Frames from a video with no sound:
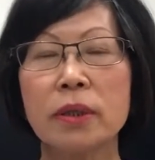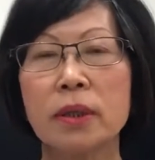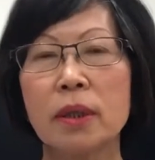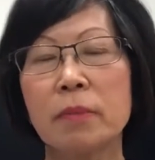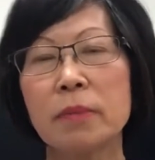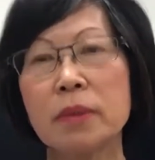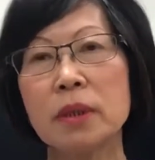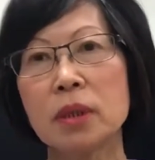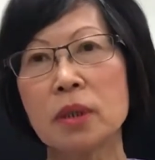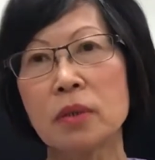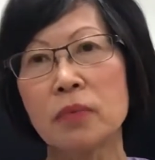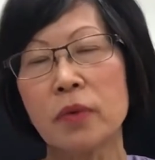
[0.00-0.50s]
That
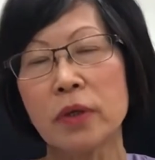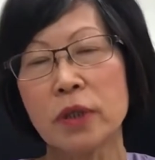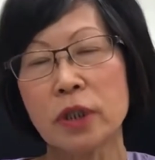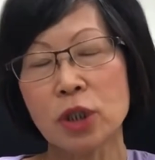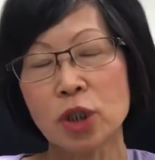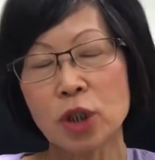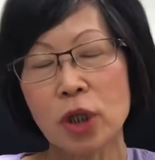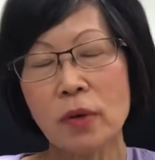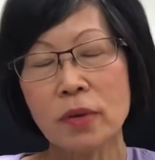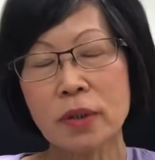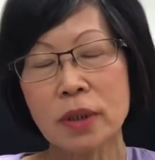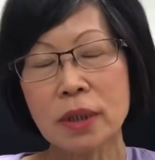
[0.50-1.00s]
means if you're in a
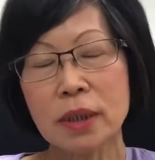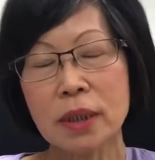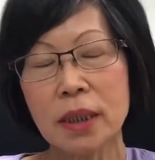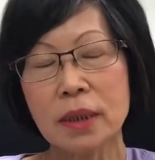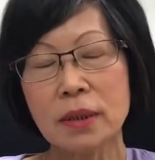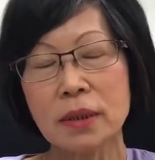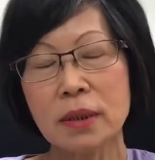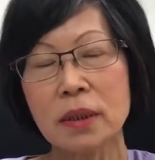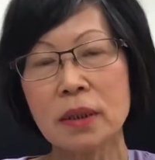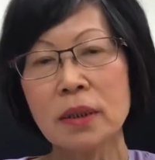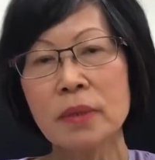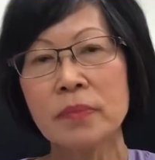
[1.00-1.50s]
childcare
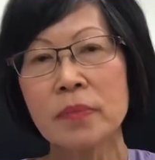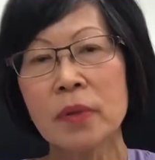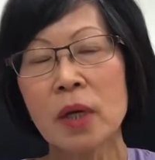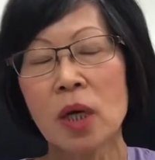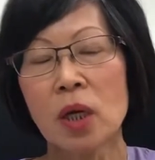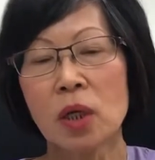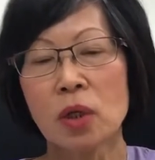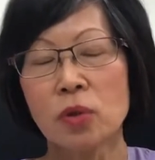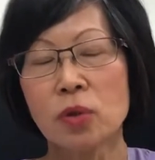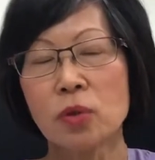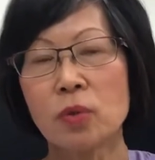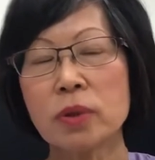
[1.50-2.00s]
center,
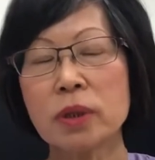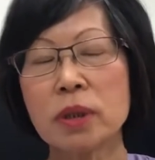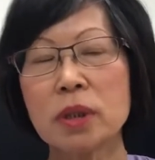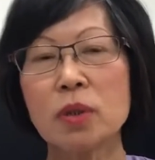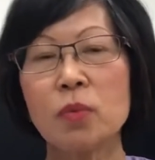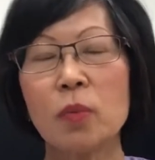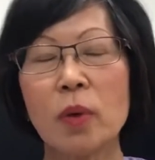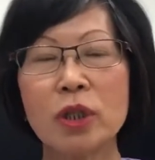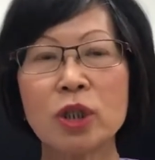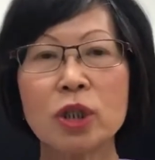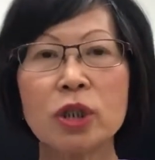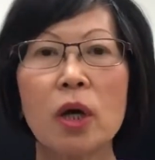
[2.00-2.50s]
you don't see
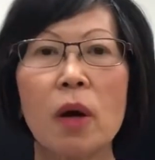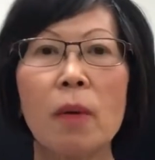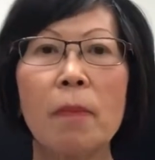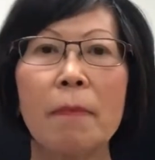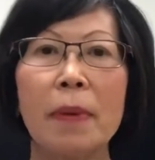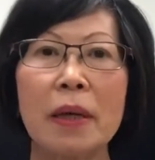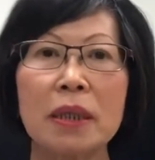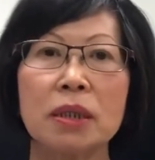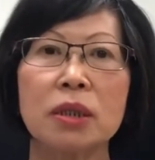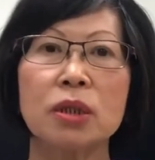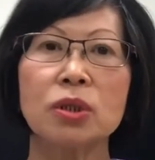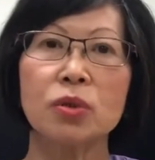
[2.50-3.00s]
one child
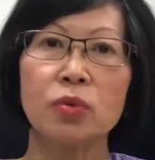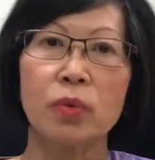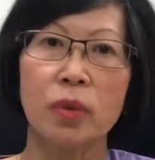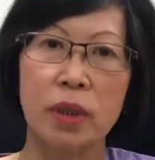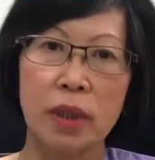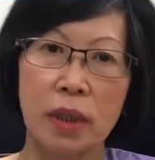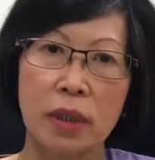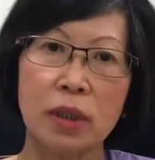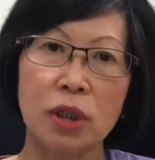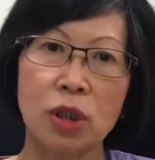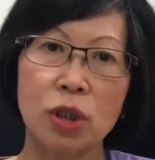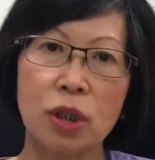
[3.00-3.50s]
passing to
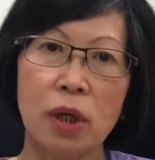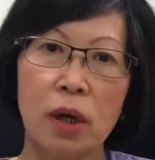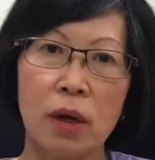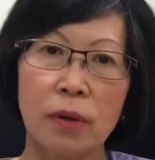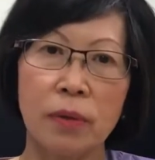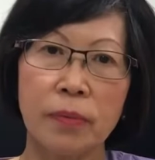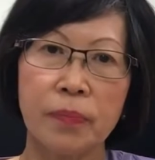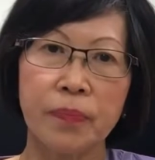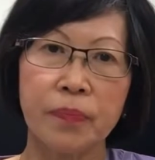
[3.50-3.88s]
another child.